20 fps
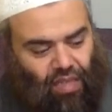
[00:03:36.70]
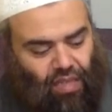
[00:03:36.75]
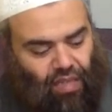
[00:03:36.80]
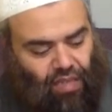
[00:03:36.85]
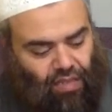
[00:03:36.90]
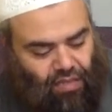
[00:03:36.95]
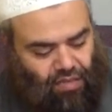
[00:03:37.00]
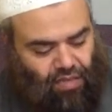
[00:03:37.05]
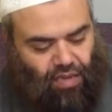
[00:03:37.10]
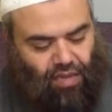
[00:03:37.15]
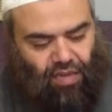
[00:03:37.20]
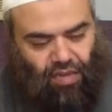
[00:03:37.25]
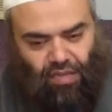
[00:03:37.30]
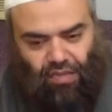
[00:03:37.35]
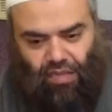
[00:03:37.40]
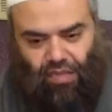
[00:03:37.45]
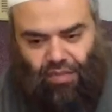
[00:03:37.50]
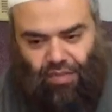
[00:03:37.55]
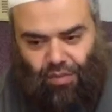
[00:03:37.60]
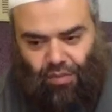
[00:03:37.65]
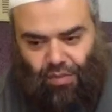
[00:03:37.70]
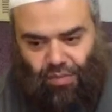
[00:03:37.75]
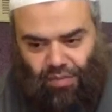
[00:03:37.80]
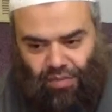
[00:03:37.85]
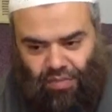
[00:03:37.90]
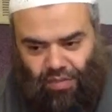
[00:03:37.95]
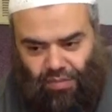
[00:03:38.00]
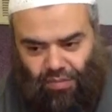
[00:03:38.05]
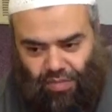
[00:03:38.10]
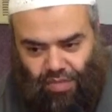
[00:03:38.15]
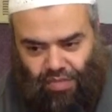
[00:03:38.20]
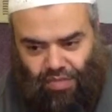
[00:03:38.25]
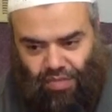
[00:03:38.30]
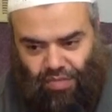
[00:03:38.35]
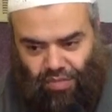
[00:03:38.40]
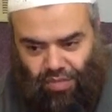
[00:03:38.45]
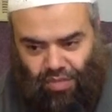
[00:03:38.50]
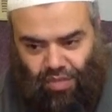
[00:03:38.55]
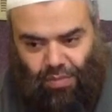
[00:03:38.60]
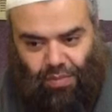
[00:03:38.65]
the son or the daughter will be
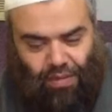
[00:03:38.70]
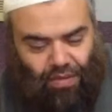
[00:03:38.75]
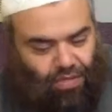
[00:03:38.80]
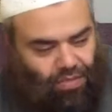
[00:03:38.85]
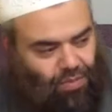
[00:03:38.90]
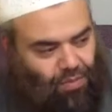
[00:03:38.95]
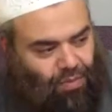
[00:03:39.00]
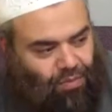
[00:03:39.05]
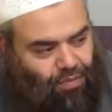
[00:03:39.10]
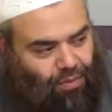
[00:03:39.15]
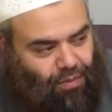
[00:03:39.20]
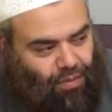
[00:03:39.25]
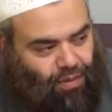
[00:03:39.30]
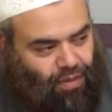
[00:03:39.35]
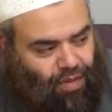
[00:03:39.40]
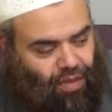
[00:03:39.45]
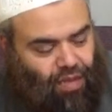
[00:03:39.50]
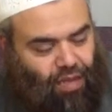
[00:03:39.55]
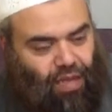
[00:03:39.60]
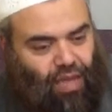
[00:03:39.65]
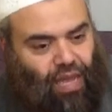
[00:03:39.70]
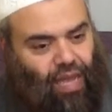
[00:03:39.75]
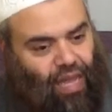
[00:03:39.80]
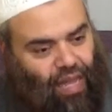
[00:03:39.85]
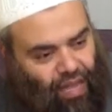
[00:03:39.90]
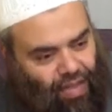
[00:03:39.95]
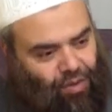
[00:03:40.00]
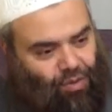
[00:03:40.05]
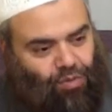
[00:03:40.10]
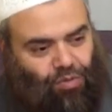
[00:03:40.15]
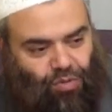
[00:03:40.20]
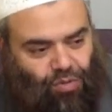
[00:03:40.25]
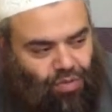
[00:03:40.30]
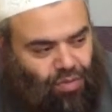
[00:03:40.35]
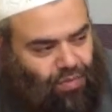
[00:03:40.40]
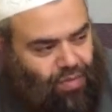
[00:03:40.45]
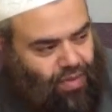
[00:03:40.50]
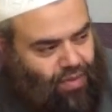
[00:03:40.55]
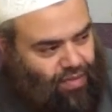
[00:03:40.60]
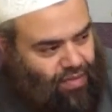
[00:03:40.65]
subjected to the punishment from Allah and
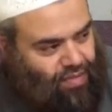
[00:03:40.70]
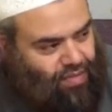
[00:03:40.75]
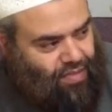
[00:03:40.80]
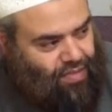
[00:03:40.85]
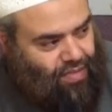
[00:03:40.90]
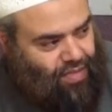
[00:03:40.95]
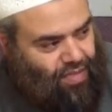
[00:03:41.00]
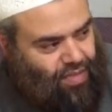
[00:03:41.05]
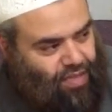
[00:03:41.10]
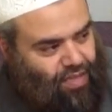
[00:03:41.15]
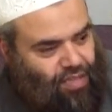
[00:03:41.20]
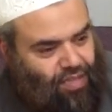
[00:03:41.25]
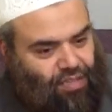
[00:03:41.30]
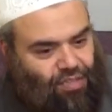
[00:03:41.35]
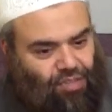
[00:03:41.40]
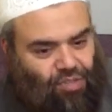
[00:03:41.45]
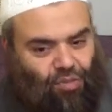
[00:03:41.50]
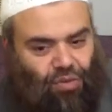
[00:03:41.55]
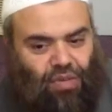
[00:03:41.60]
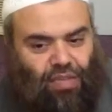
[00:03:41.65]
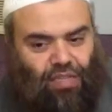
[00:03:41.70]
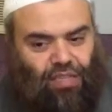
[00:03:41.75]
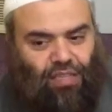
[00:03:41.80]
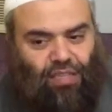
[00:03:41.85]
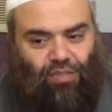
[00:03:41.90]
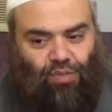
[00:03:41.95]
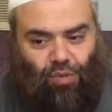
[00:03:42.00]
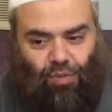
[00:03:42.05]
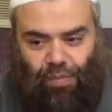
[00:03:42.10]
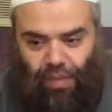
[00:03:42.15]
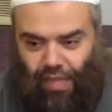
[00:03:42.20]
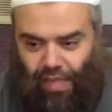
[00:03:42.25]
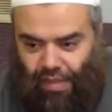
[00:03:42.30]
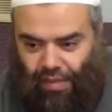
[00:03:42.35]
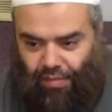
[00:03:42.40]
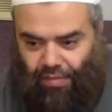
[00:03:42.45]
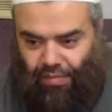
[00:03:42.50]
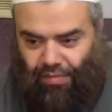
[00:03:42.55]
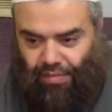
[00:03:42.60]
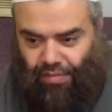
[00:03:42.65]
also the parents. So when he disobeys
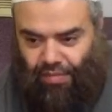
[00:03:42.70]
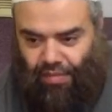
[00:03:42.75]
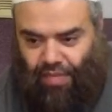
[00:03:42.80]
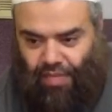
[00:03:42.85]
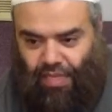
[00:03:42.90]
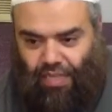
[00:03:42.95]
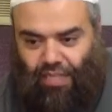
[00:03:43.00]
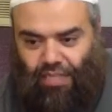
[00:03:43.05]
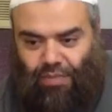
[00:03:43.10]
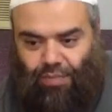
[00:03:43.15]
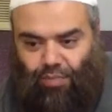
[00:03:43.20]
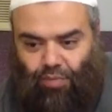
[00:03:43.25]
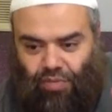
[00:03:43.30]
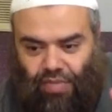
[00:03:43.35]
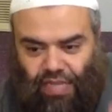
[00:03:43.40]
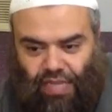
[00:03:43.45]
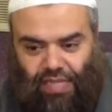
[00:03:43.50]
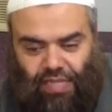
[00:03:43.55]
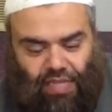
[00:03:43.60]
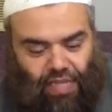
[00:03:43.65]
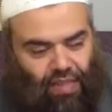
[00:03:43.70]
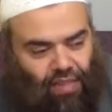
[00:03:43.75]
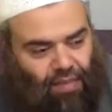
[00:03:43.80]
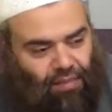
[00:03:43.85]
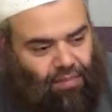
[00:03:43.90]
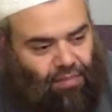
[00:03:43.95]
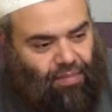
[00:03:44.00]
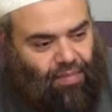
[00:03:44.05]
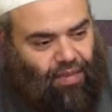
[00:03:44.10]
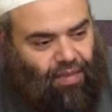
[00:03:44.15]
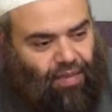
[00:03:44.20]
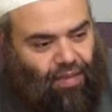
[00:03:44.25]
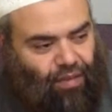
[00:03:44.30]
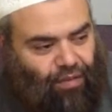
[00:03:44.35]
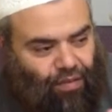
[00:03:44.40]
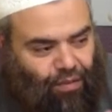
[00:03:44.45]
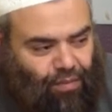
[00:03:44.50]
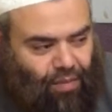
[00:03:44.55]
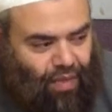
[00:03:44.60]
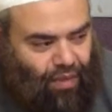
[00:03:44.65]
them, he is protecting them
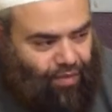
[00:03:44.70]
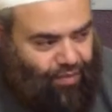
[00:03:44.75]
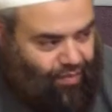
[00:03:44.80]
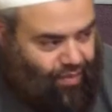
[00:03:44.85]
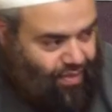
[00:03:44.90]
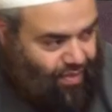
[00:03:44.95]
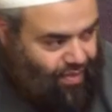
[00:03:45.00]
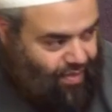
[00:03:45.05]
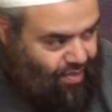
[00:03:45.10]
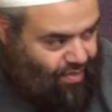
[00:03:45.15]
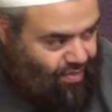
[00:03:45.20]
from the hellfire.